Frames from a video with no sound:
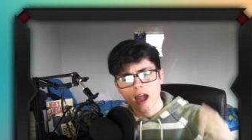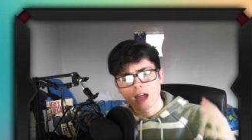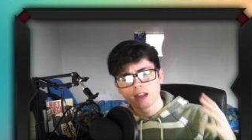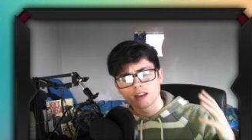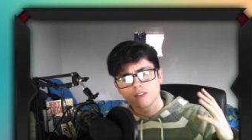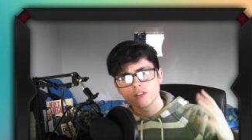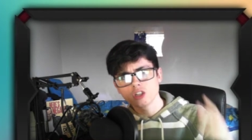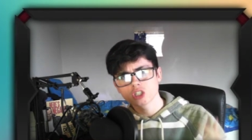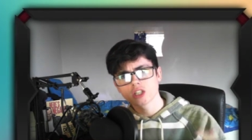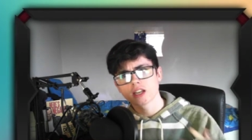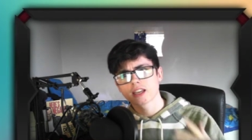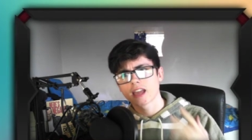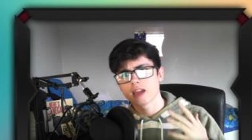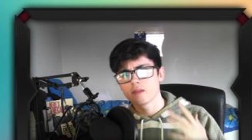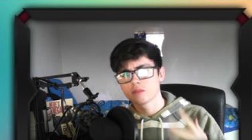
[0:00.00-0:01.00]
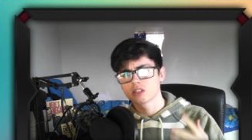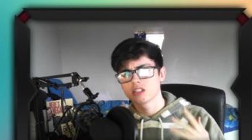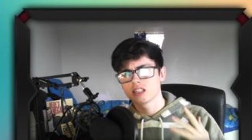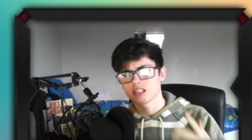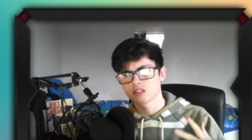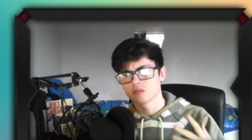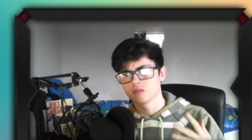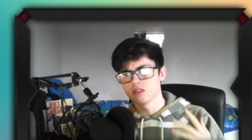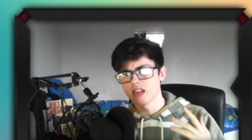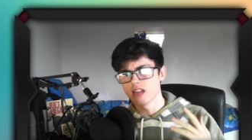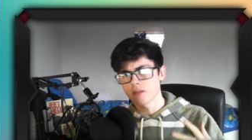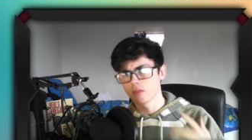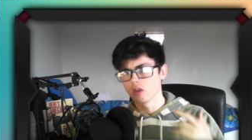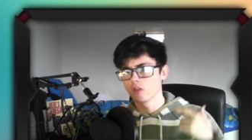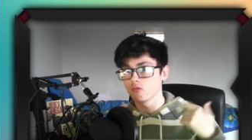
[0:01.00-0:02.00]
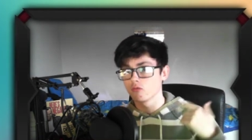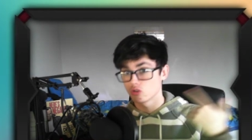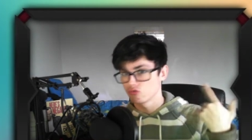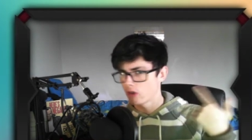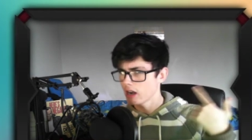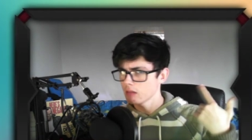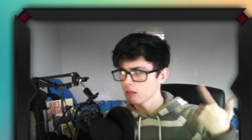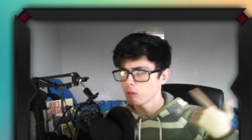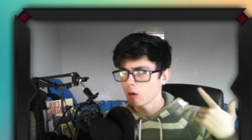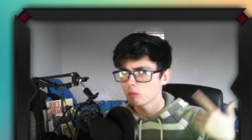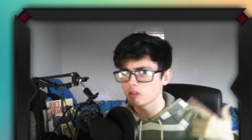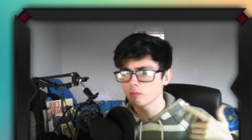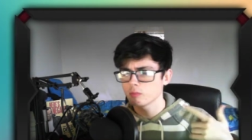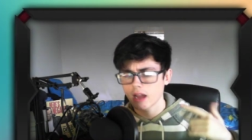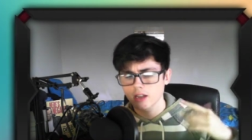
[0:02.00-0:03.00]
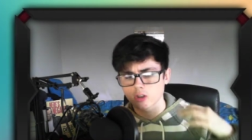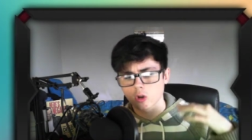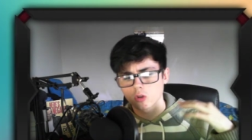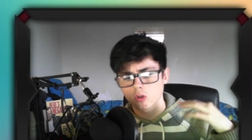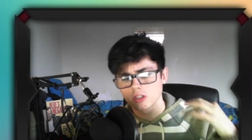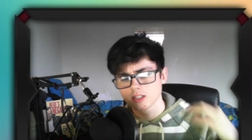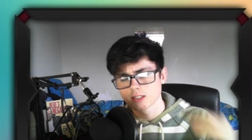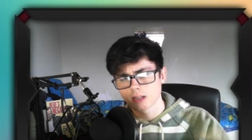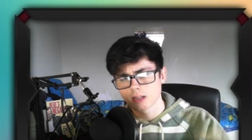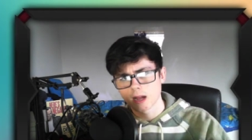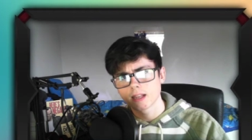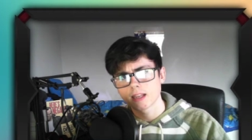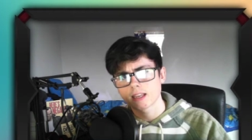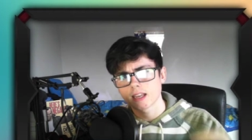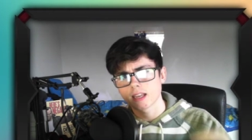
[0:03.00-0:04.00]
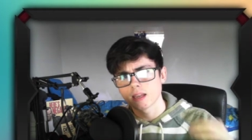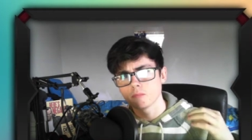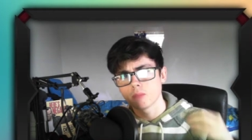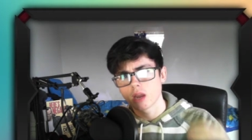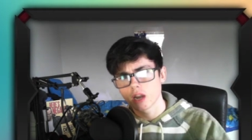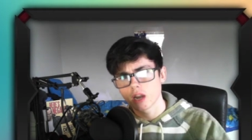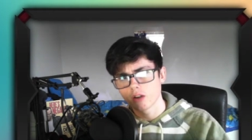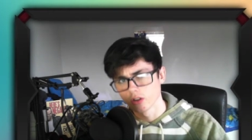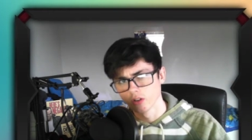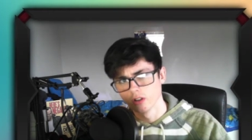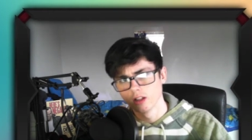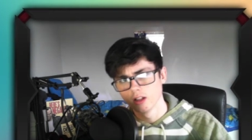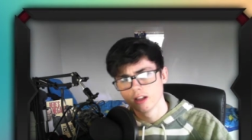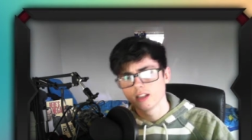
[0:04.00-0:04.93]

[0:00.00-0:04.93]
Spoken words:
And eventually I came to this name that just randomly popped in my head called the Zarnic Imperial.